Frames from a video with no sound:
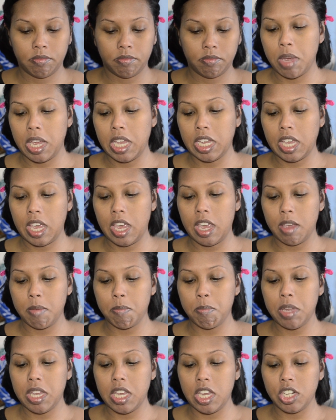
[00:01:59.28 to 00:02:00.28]
Make a
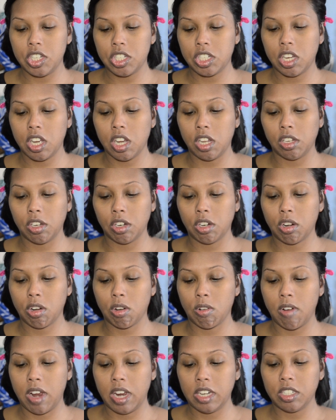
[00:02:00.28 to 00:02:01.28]
peach color
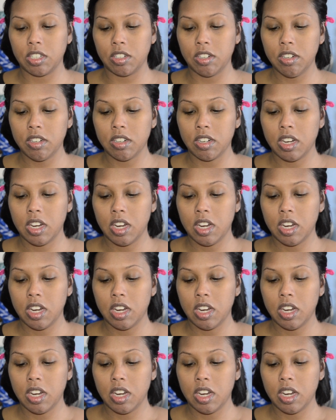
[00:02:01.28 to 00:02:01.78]
corrector,